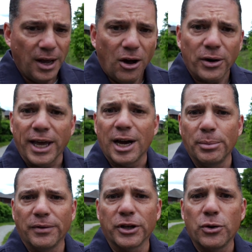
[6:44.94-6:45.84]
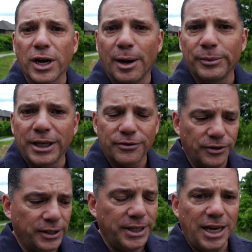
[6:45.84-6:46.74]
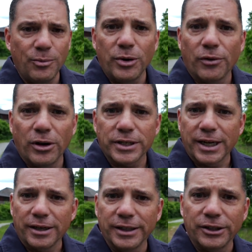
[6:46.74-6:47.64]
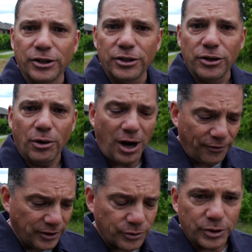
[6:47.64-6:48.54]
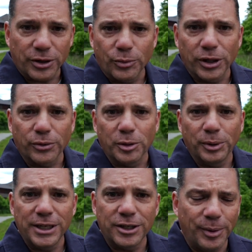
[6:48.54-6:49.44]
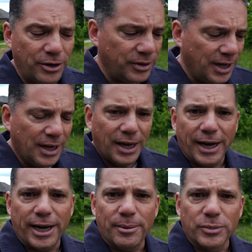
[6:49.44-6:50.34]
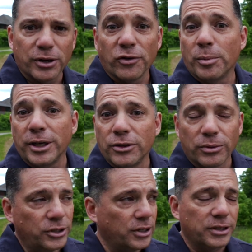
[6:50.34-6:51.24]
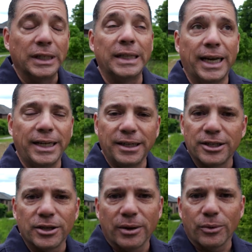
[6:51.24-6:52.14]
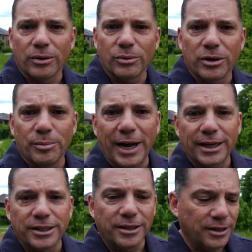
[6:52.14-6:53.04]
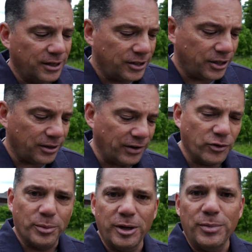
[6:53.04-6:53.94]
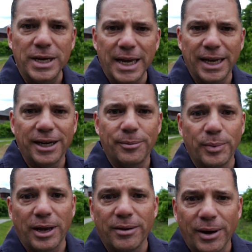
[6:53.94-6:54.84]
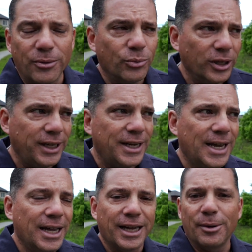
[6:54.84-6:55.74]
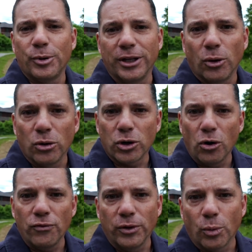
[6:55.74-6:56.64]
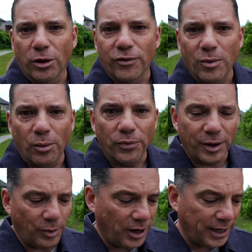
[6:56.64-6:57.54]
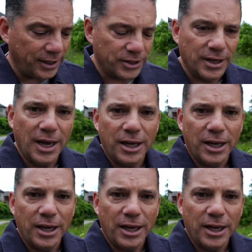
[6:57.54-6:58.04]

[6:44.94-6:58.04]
Okay, a couple of other quick updates for the team. We've all settled into the new office, which I'm really pleased about. So everybody's just delighted. We're back to everybody being in and really kind of putting the whole COVID work from home thing behind us.